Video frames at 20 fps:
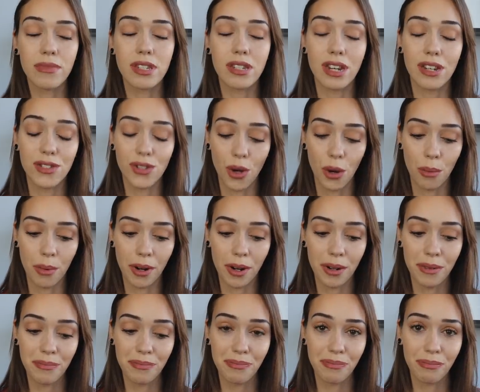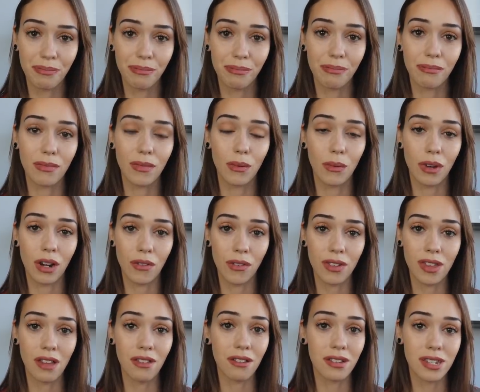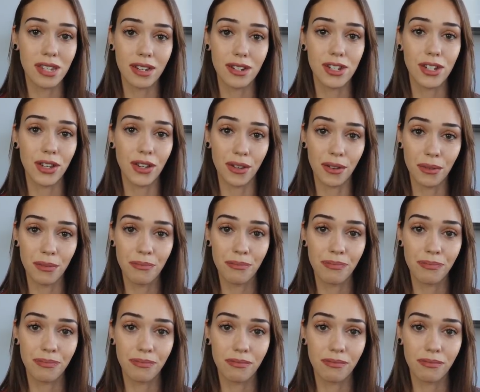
stay sober, whatever that looks like to you.